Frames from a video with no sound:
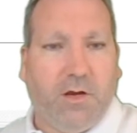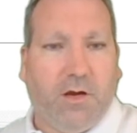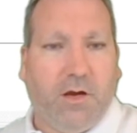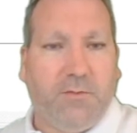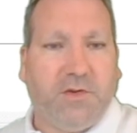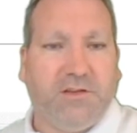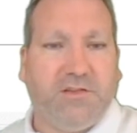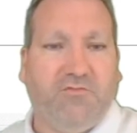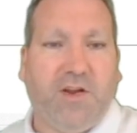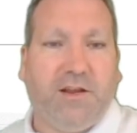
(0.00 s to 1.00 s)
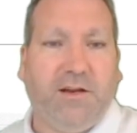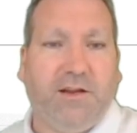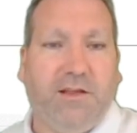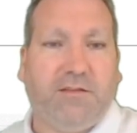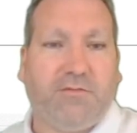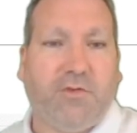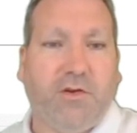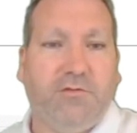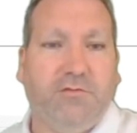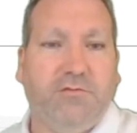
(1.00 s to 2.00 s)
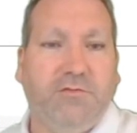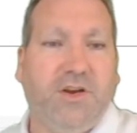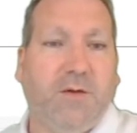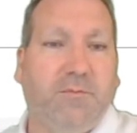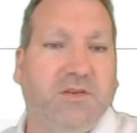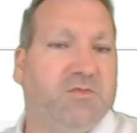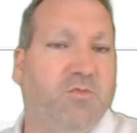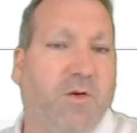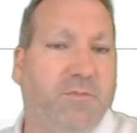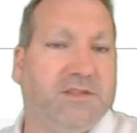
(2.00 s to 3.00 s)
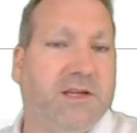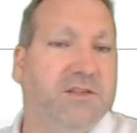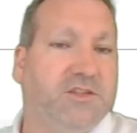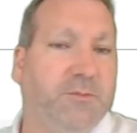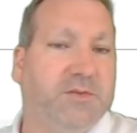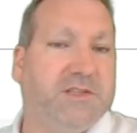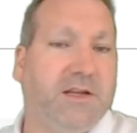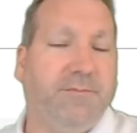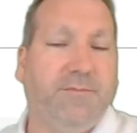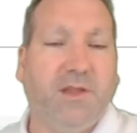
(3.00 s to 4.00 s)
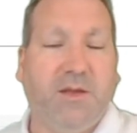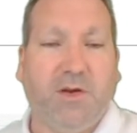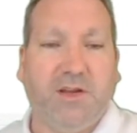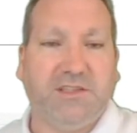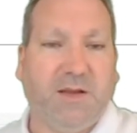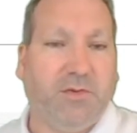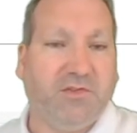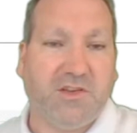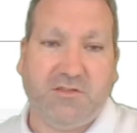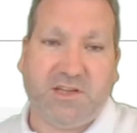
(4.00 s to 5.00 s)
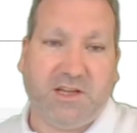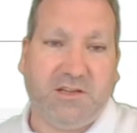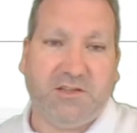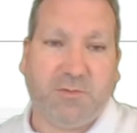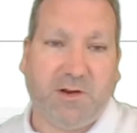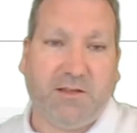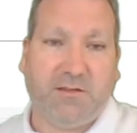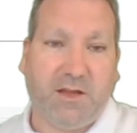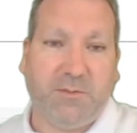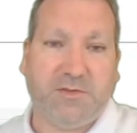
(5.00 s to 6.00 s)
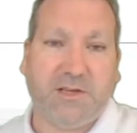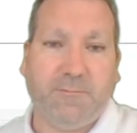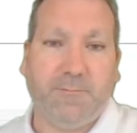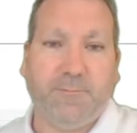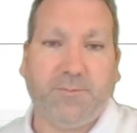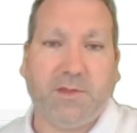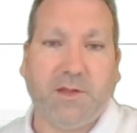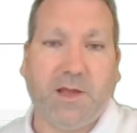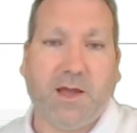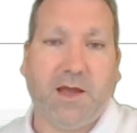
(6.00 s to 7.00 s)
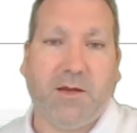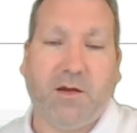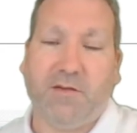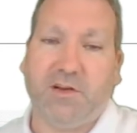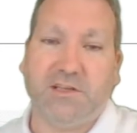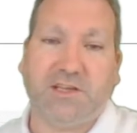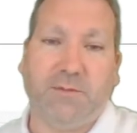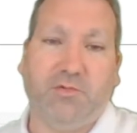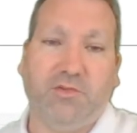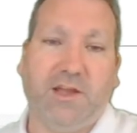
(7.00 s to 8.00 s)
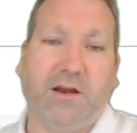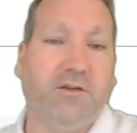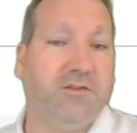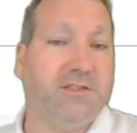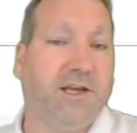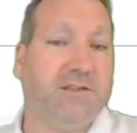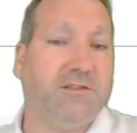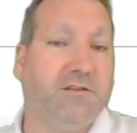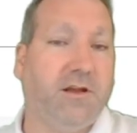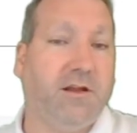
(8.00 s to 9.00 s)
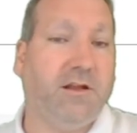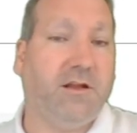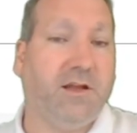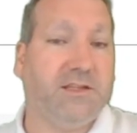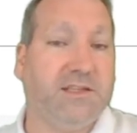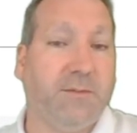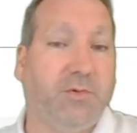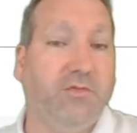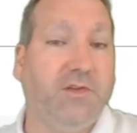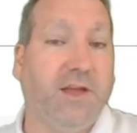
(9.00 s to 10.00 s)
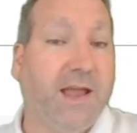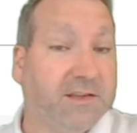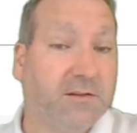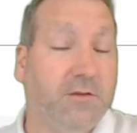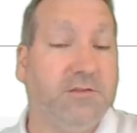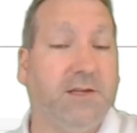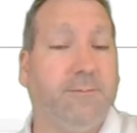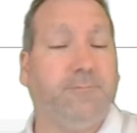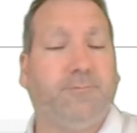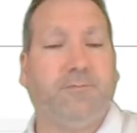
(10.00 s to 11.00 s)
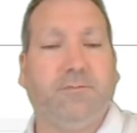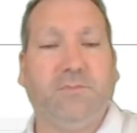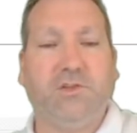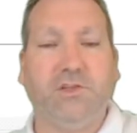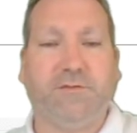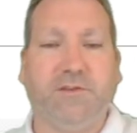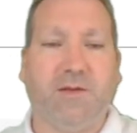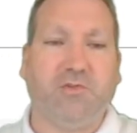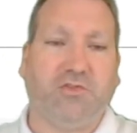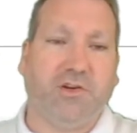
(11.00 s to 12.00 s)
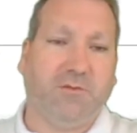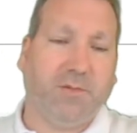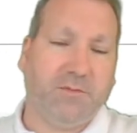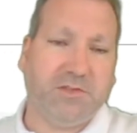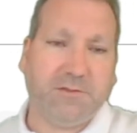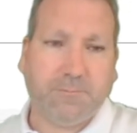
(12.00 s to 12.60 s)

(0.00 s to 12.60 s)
I'm going to regularly throw numbers 1%, 2%. In my examples, I use 10, 20, 30%. I have an example that includes text and an example that excludes it, just for demonstration purposes.